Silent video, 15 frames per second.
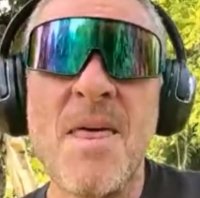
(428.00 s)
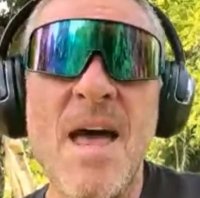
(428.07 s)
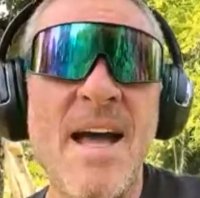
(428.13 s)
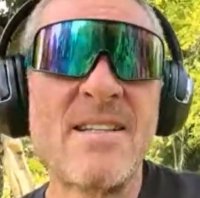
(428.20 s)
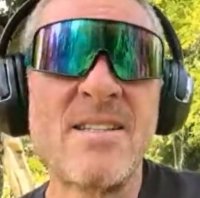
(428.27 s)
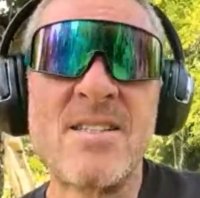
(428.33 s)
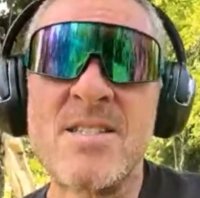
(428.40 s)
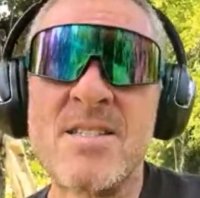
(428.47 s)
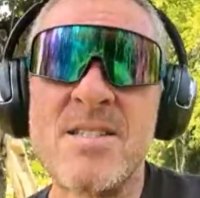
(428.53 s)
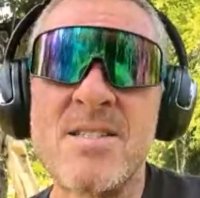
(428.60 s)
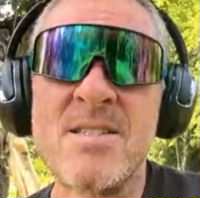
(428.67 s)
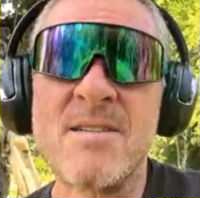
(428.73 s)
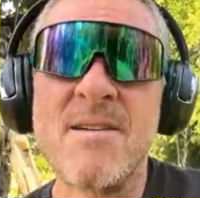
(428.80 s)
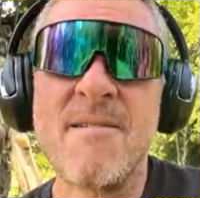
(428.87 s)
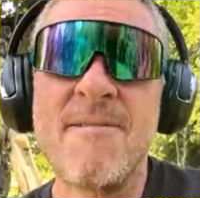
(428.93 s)

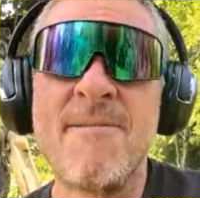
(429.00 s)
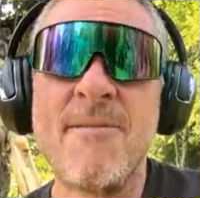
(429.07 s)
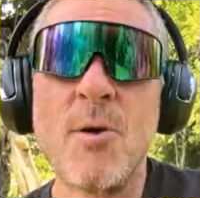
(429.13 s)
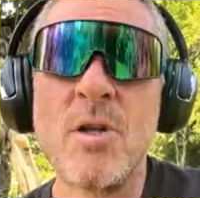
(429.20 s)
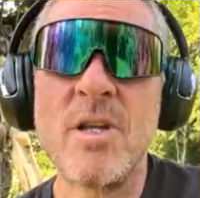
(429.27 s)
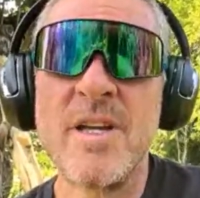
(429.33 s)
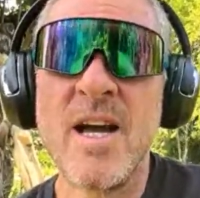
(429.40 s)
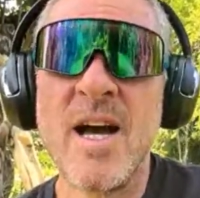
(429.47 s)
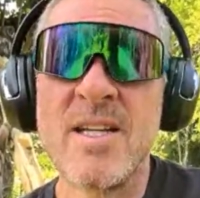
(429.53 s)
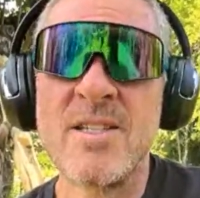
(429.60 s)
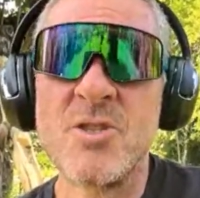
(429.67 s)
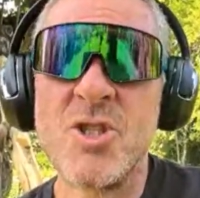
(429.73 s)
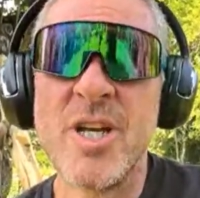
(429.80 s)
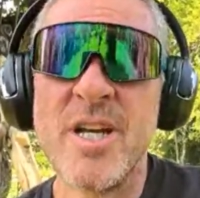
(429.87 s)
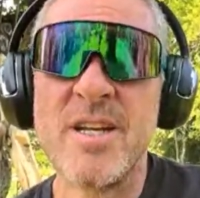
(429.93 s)
that's fully
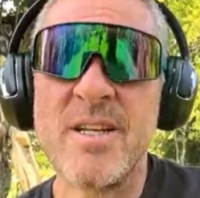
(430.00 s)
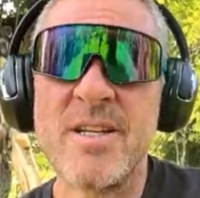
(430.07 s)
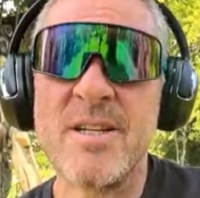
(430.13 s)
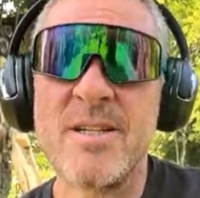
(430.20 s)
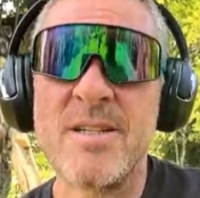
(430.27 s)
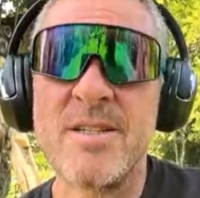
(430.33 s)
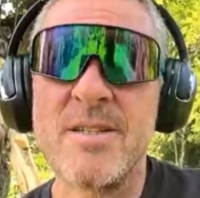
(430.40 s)
on chain.